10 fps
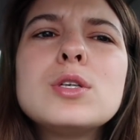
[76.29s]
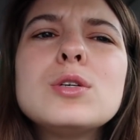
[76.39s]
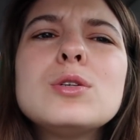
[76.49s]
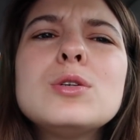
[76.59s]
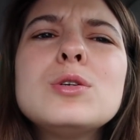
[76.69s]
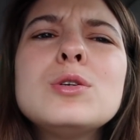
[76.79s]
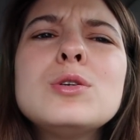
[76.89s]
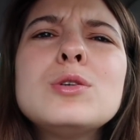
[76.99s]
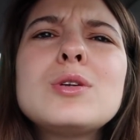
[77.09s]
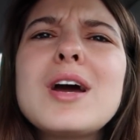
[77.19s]

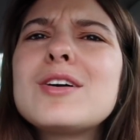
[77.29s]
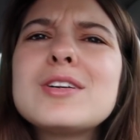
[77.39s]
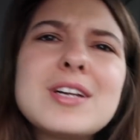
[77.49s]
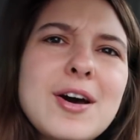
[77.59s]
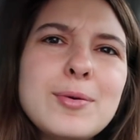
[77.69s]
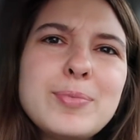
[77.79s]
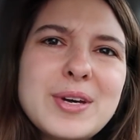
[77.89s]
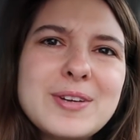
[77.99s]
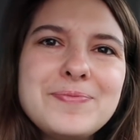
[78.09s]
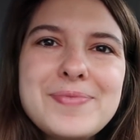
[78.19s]
cute. I couldn't help
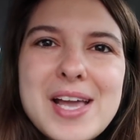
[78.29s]
it.